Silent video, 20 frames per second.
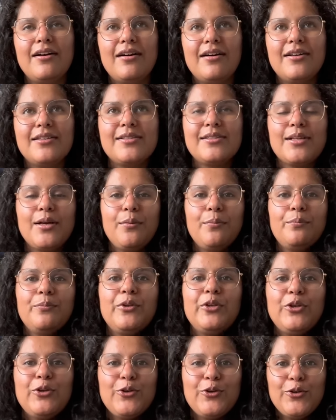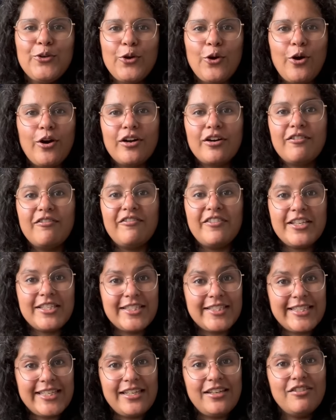some New York
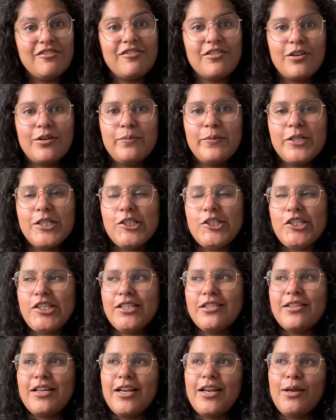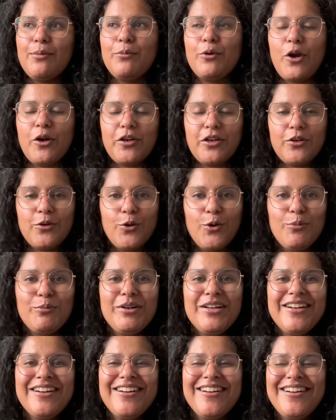whiskey for Baljeet, and I brought it
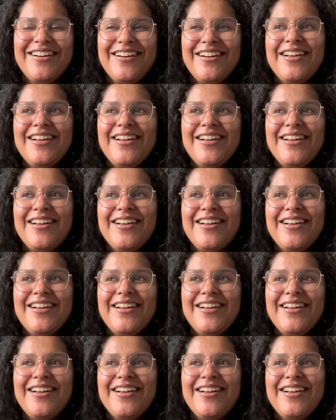home.